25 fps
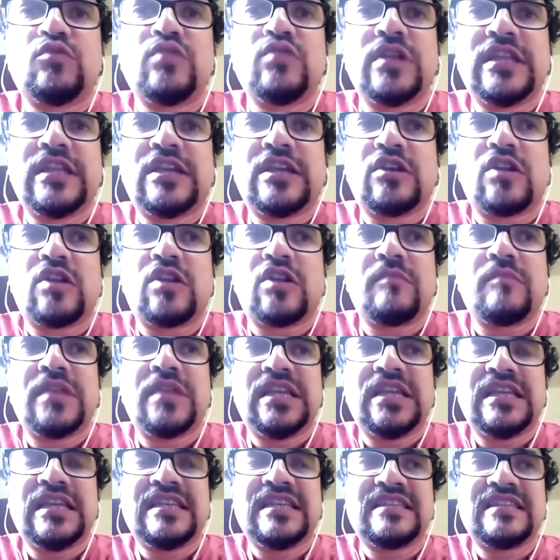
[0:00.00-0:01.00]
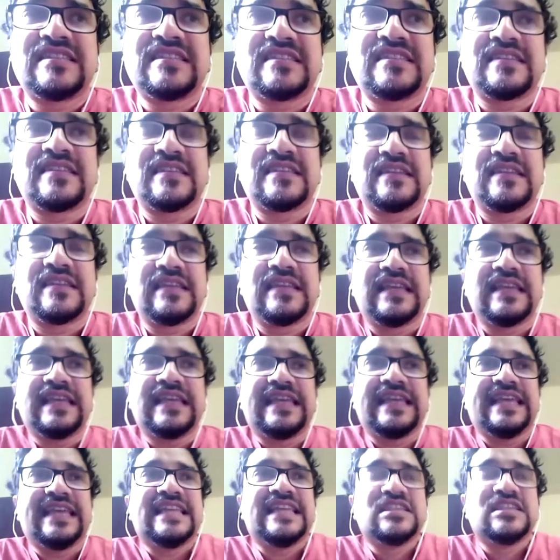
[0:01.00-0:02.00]
rural economy is
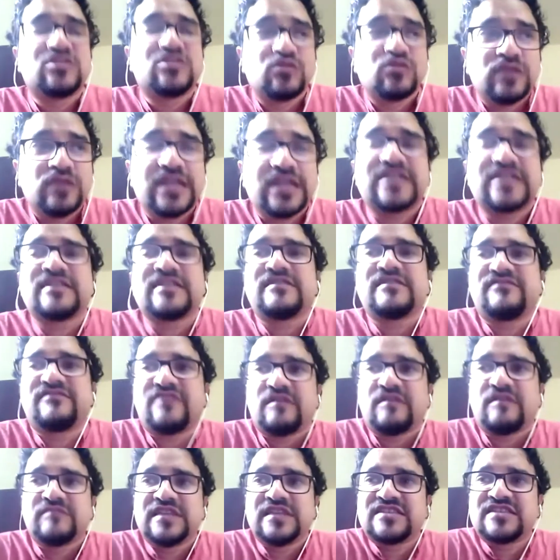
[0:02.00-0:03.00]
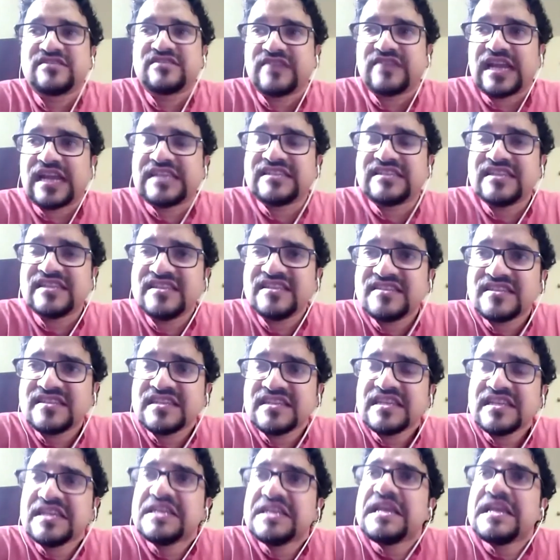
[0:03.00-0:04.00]
insulated from this crisis.
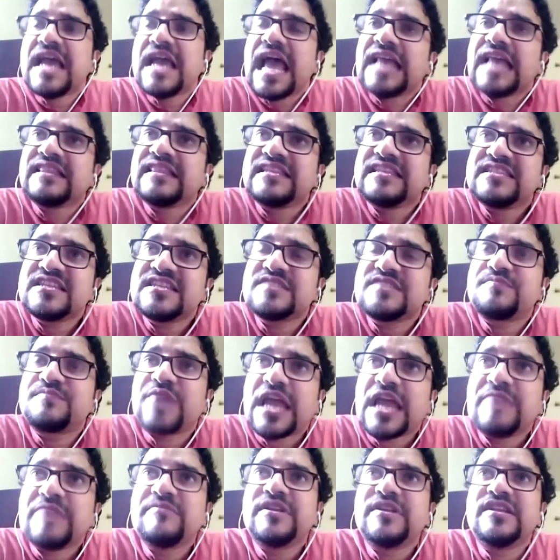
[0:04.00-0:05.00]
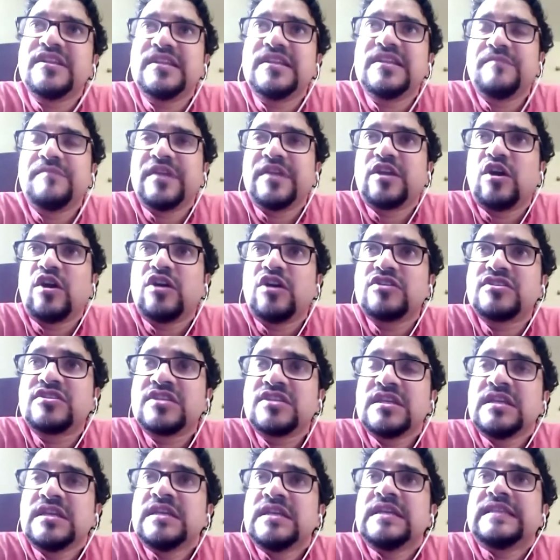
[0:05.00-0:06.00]
And this is primarily because
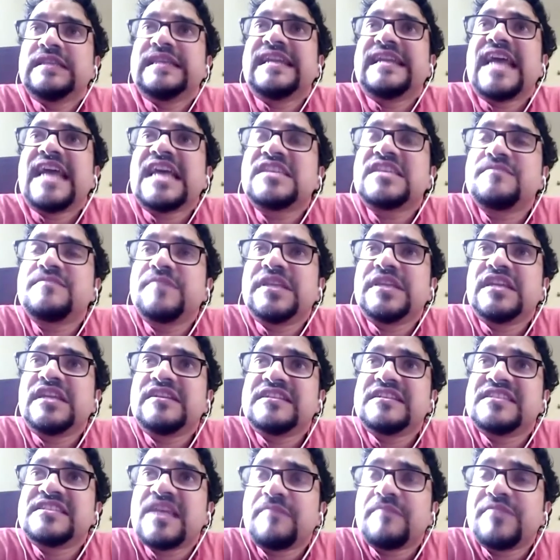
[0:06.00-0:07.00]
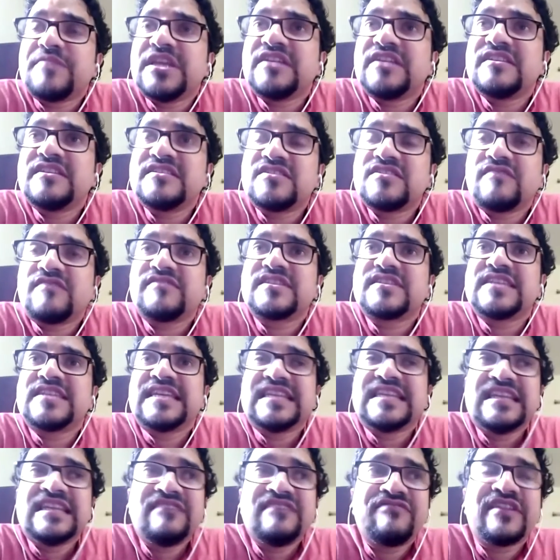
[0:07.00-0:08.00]
there has been a disappearance of a
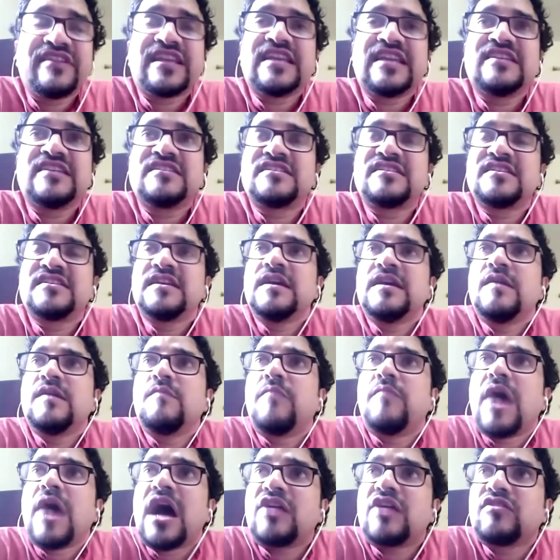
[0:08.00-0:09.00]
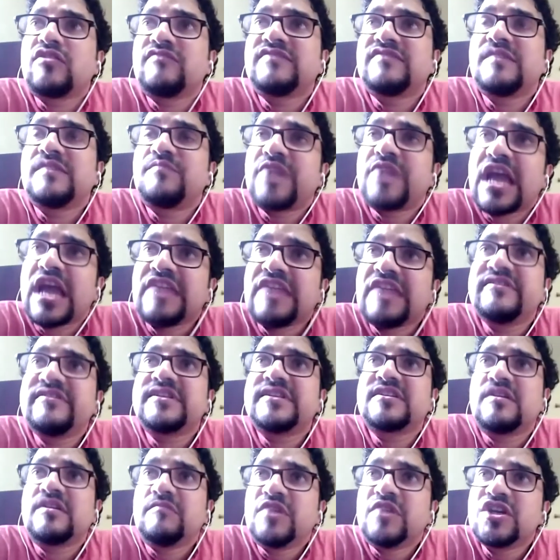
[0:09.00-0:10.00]
significant part of the private
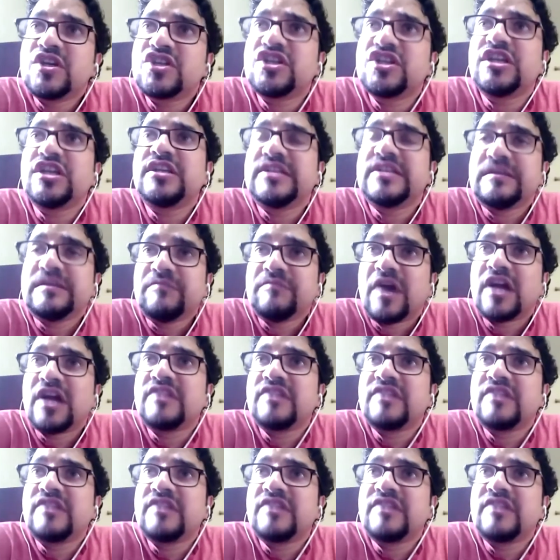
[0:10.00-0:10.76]
commercial demand for